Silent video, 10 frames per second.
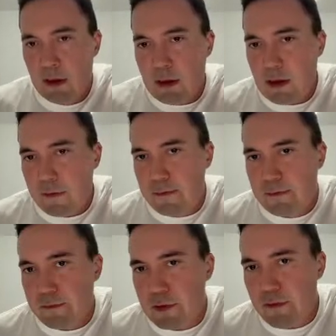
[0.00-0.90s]

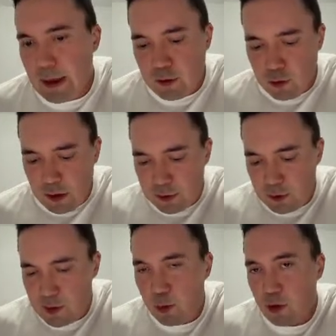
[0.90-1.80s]
if the venue does not
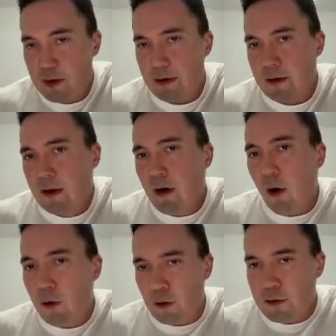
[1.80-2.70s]
support the
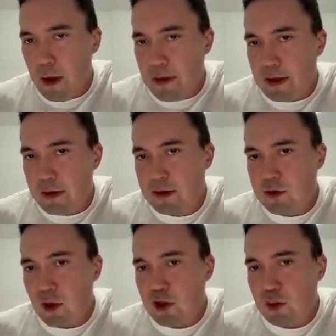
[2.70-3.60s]
all or nothing
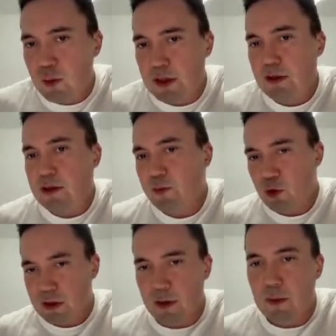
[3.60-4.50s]
instruction, but it
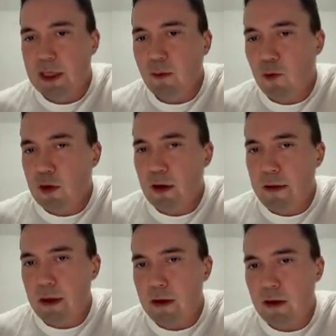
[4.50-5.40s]
supports the minimum or
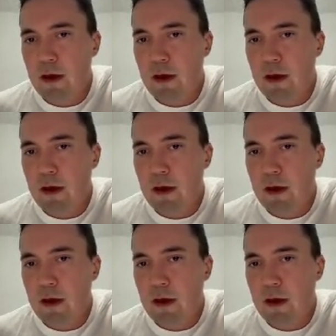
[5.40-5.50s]
nothing,